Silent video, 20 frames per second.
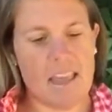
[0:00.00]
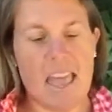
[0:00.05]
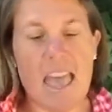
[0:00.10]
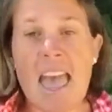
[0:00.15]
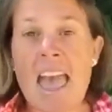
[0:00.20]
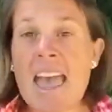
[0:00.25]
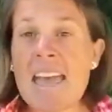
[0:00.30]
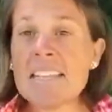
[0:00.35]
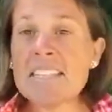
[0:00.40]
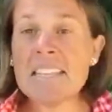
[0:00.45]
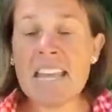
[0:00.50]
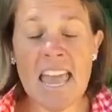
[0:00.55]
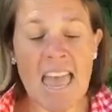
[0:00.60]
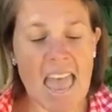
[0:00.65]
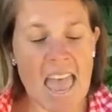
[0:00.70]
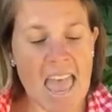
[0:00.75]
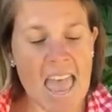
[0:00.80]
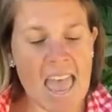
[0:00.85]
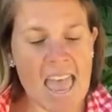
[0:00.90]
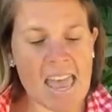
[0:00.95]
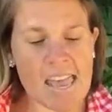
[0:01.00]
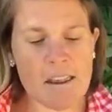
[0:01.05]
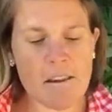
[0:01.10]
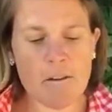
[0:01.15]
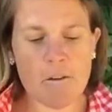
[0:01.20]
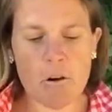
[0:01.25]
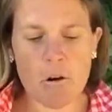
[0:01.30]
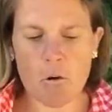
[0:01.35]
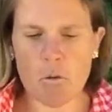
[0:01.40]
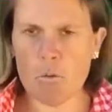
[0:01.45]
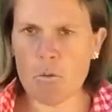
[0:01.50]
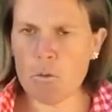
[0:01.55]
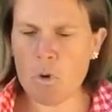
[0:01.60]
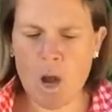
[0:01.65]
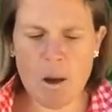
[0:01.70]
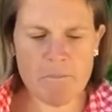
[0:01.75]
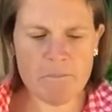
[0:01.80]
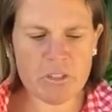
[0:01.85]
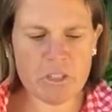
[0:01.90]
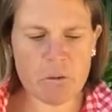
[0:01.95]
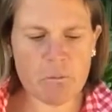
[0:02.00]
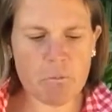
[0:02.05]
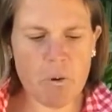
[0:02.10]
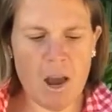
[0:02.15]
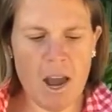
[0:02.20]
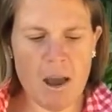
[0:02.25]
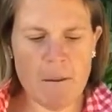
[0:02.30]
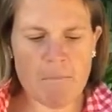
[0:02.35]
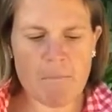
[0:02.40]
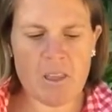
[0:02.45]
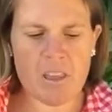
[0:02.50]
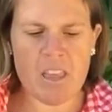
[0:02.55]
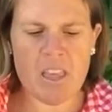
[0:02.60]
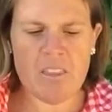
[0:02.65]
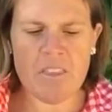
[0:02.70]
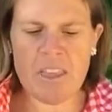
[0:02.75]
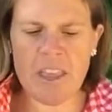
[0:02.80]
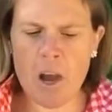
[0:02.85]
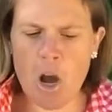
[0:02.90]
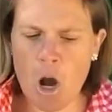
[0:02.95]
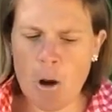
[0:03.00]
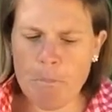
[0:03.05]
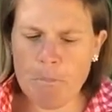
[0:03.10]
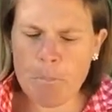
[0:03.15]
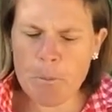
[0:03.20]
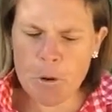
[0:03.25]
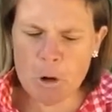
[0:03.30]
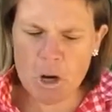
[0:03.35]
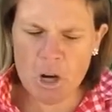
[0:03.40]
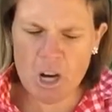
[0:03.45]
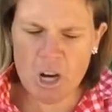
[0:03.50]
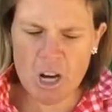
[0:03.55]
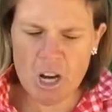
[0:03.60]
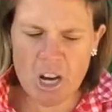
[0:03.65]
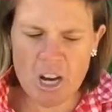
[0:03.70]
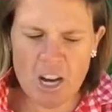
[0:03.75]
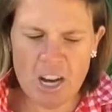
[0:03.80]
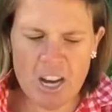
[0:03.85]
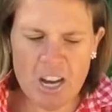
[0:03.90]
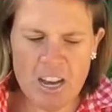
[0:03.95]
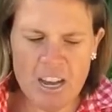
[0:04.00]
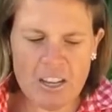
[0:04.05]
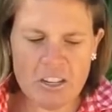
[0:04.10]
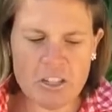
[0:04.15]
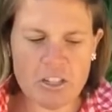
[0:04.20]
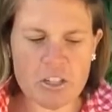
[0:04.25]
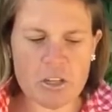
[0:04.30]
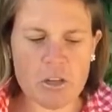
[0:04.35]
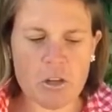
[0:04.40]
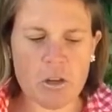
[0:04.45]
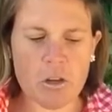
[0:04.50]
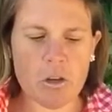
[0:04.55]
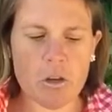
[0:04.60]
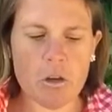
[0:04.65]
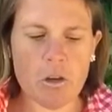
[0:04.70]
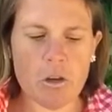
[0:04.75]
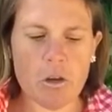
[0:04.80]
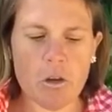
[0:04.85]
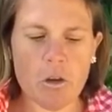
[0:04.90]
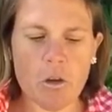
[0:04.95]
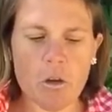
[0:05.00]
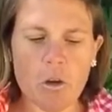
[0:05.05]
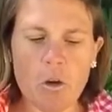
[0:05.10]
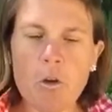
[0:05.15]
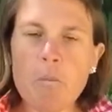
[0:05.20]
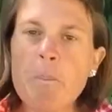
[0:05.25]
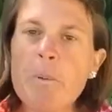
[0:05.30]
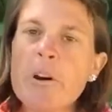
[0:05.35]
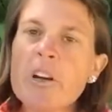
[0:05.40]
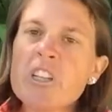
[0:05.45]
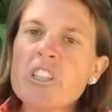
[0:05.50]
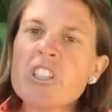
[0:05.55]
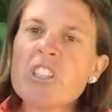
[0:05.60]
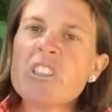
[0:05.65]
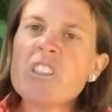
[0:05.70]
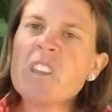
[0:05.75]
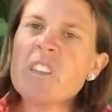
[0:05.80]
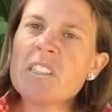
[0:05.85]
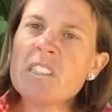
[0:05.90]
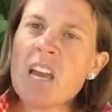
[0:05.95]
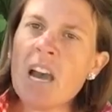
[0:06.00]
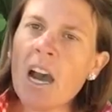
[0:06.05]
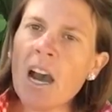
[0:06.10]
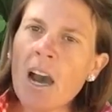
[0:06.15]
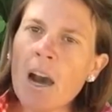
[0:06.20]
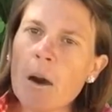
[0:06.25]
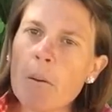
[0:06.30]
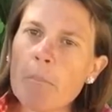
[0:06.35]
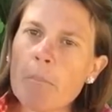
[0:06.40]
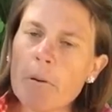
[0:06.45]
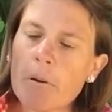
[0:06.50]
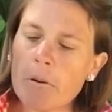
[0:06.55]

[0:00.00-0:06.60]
Head to head, rump to rump, they all pushed. Who pushed the dump?